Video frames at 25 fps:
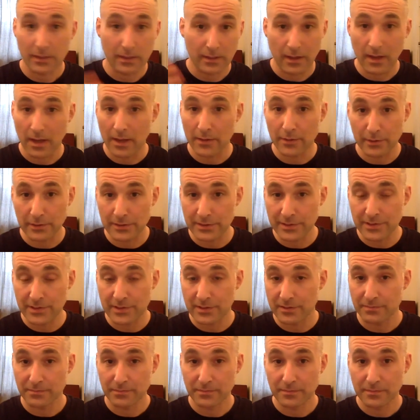
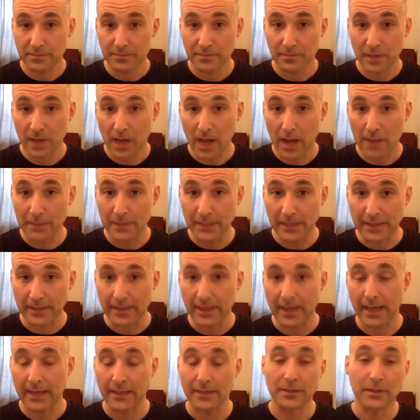others copy it,
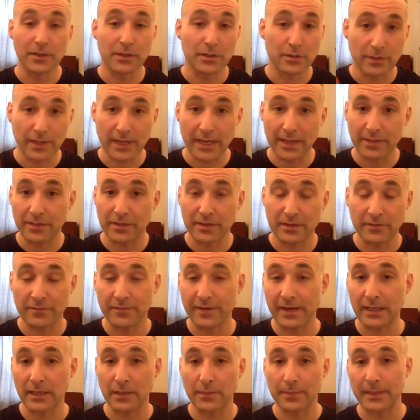and you get the
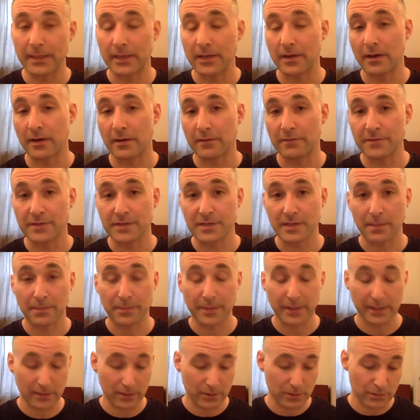development of
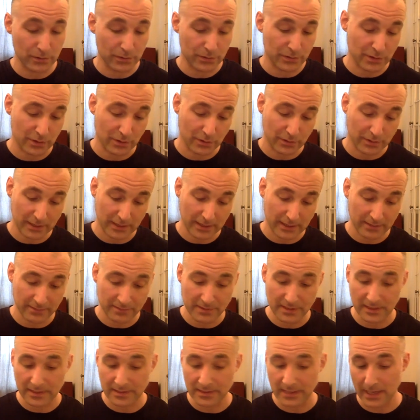something new. So he gives
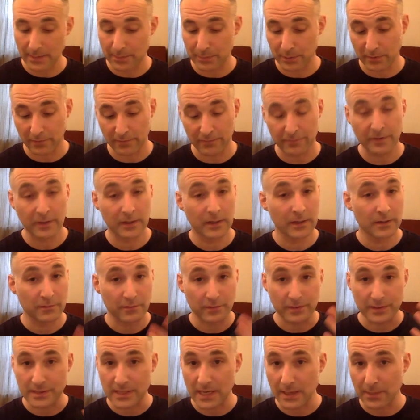the example of,
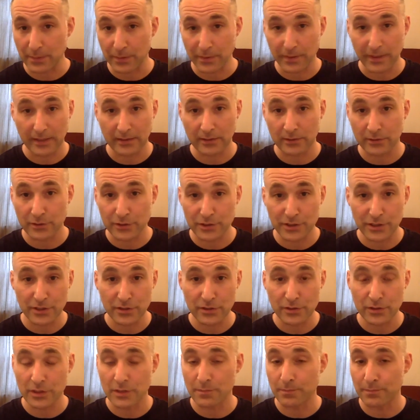for example, they learned to
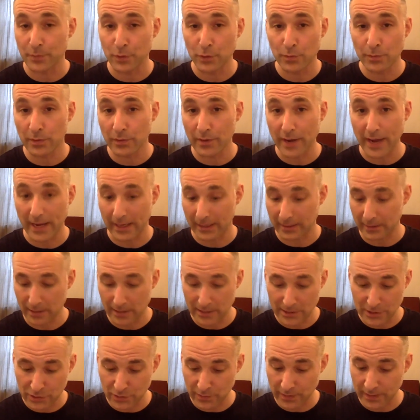use a boomerang in
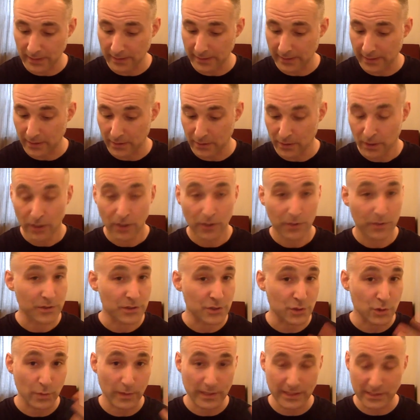Australia. The
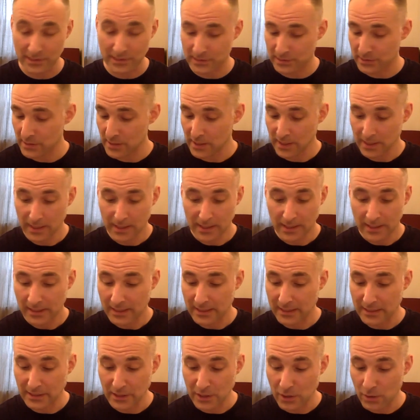Swiss
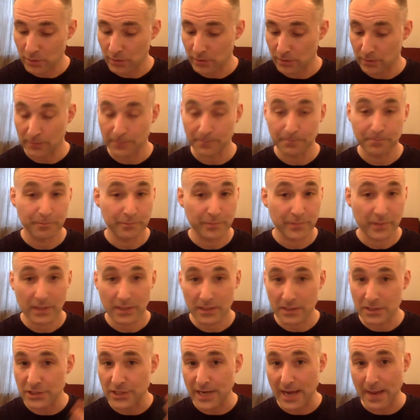can yodel.
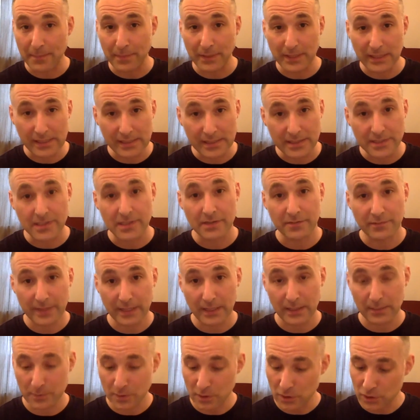The Japanese
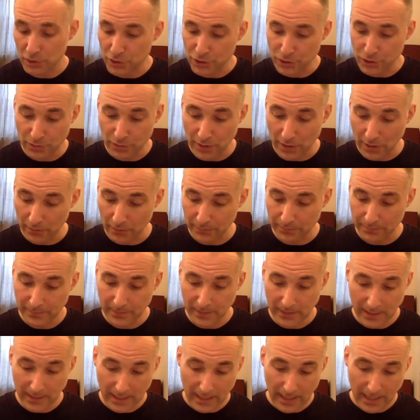developed judo,
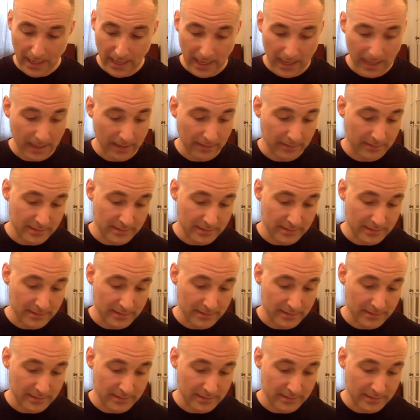and the